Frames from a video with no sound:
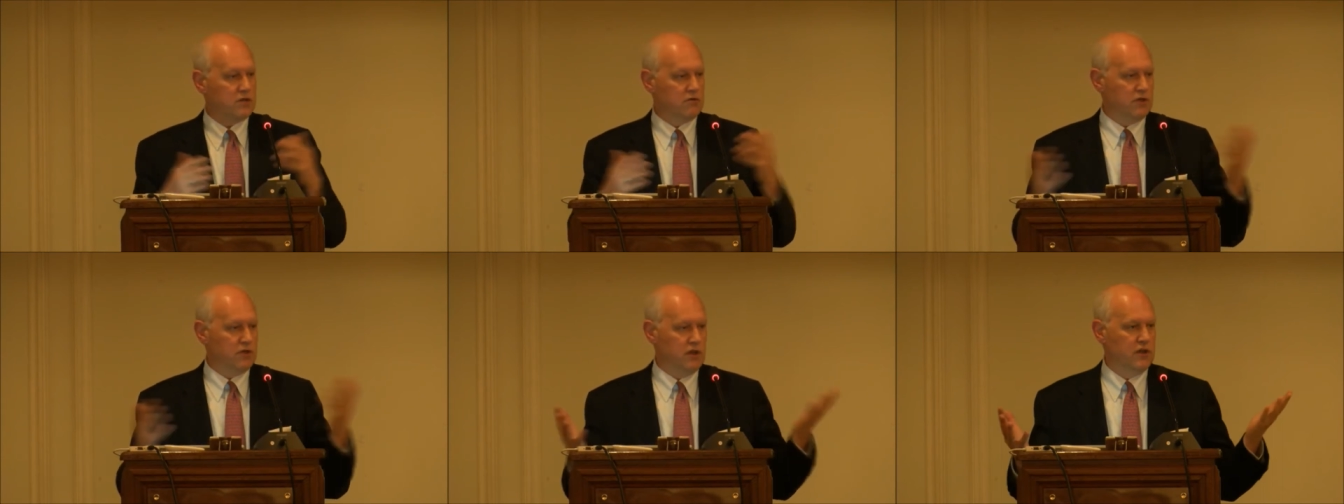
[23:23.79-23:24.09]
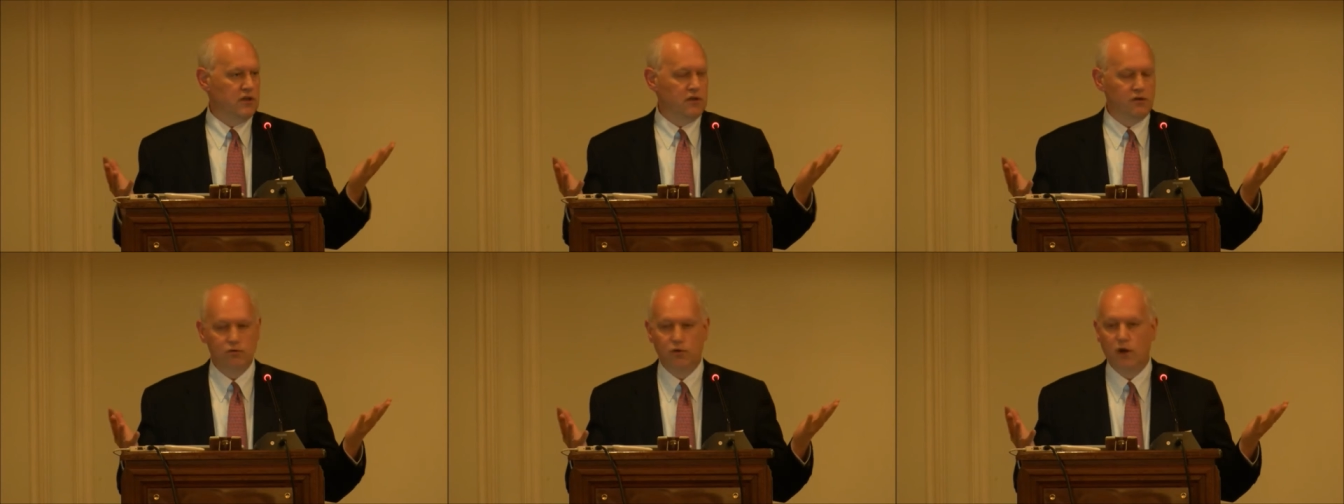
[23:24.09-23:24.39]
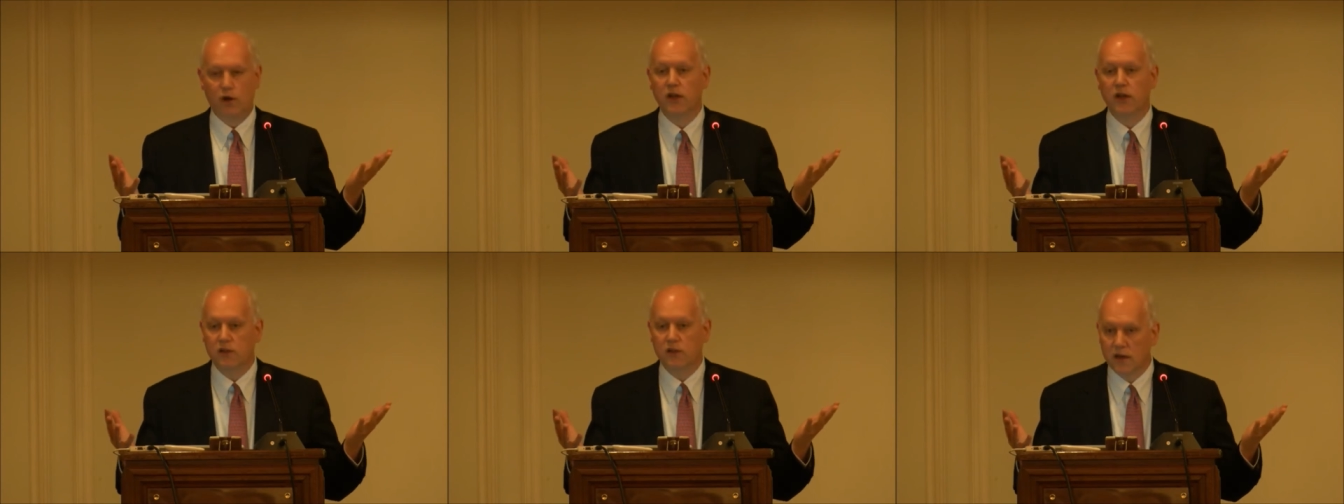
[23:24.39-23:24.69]
So they didn't
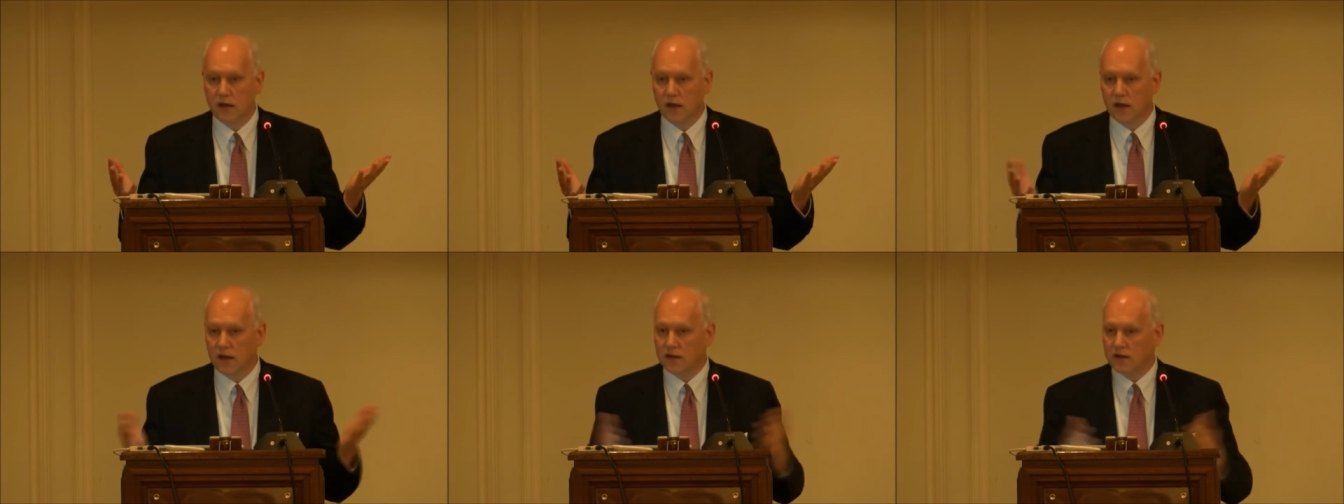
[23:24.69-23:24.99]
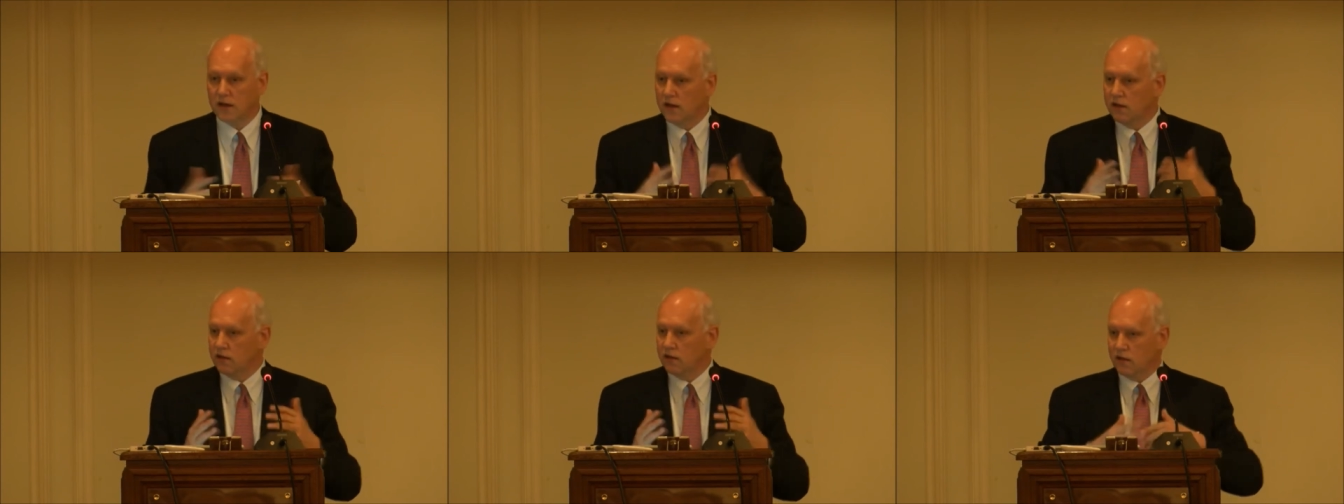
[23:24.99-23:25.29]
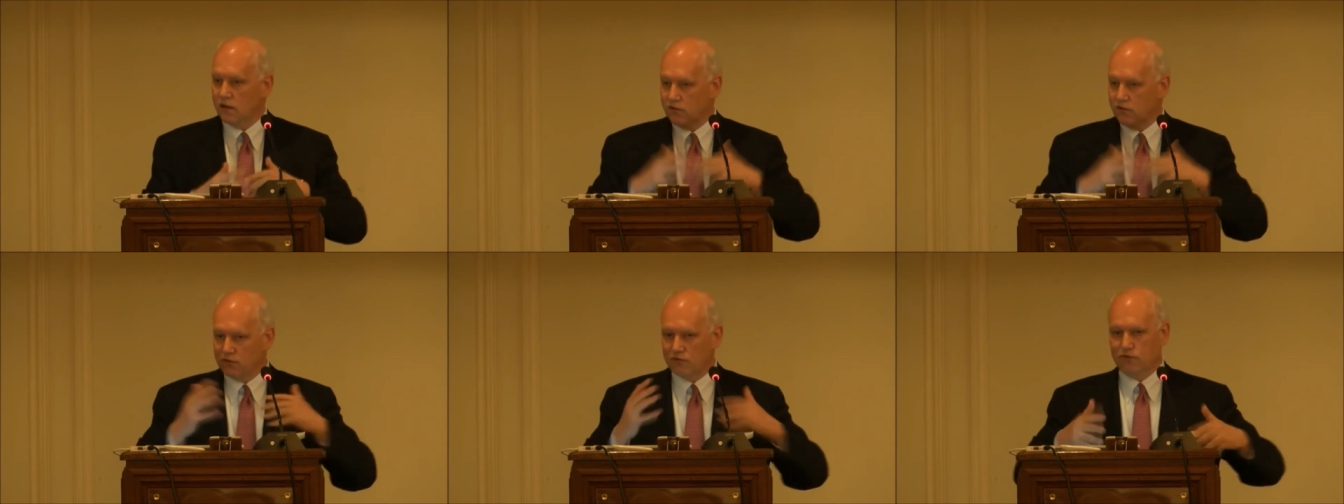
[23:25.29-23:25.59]
do anything, anything.
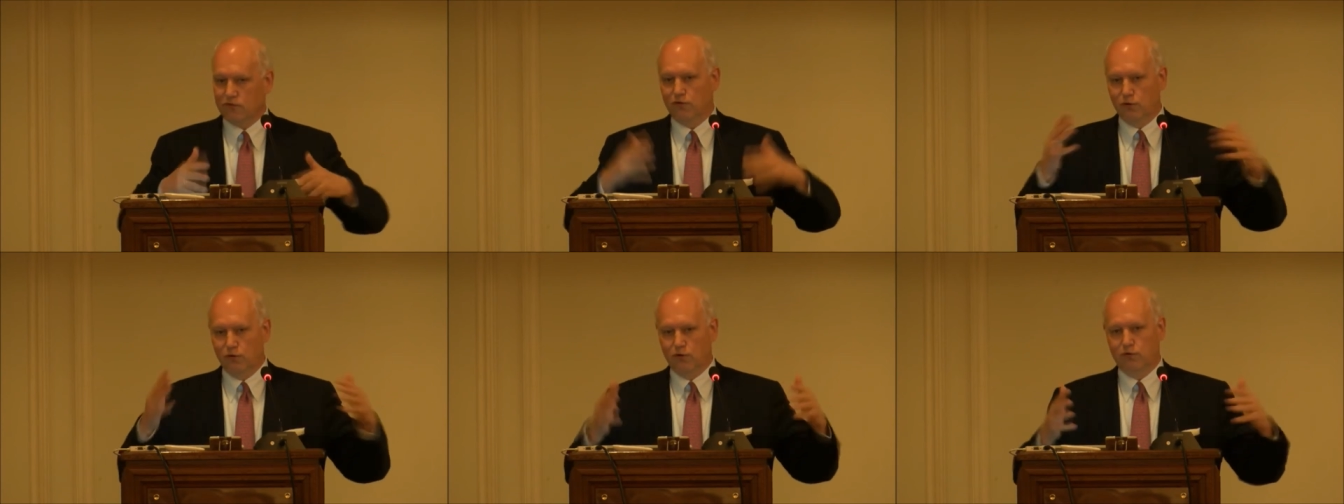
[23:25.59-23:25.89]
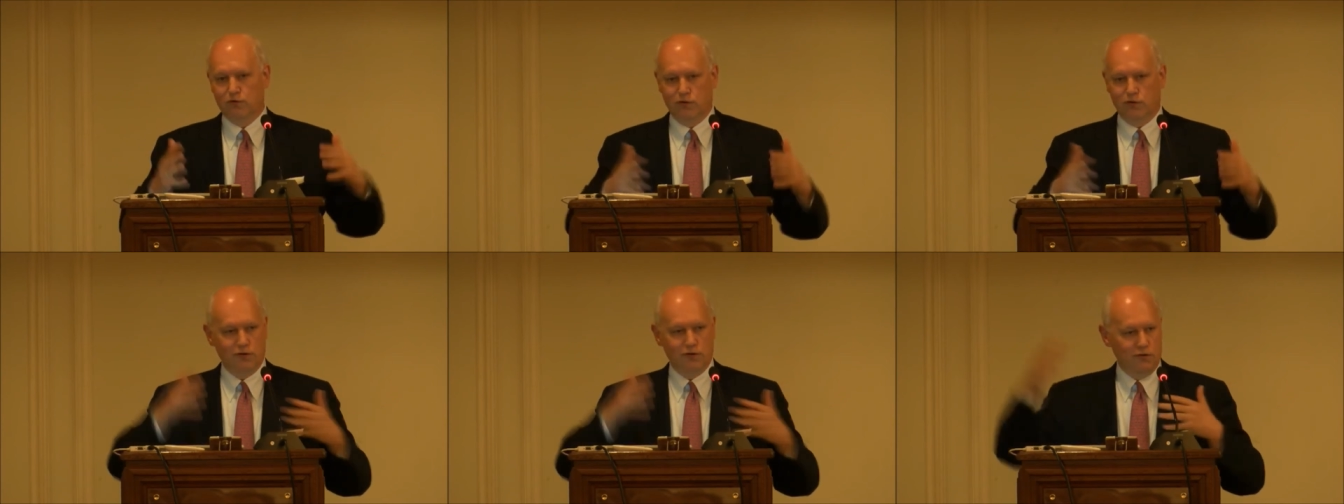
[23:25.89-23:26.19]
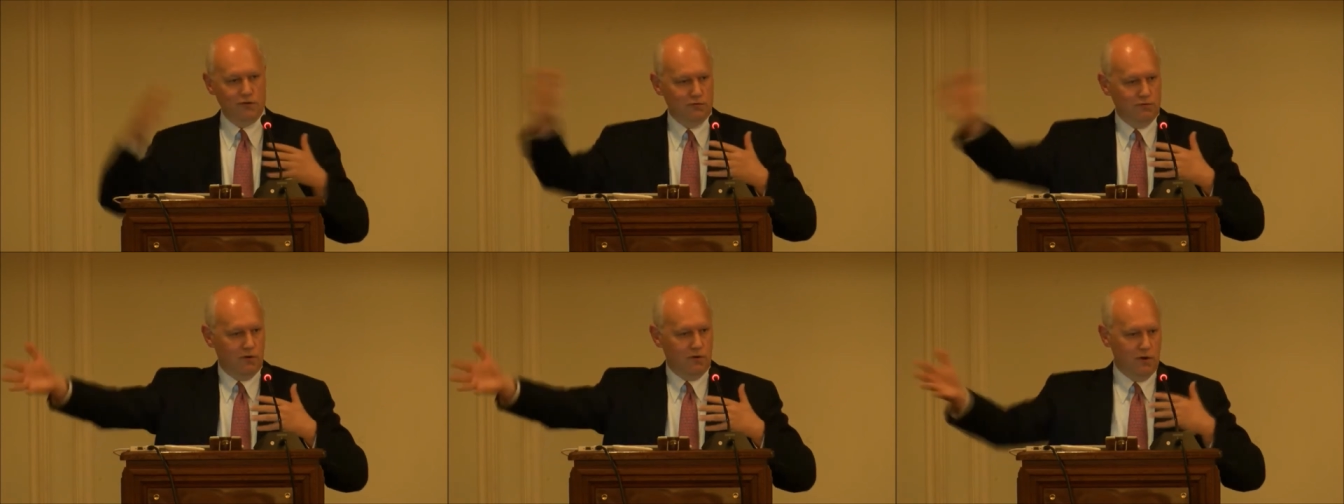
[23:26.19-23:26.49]
They just told, you
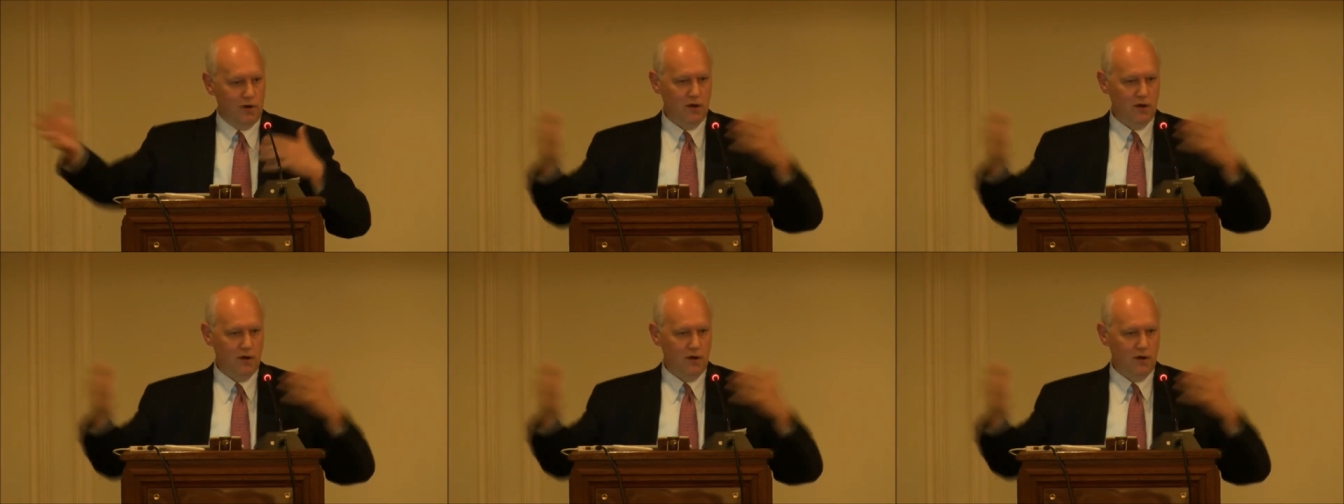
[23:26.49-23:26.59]
know,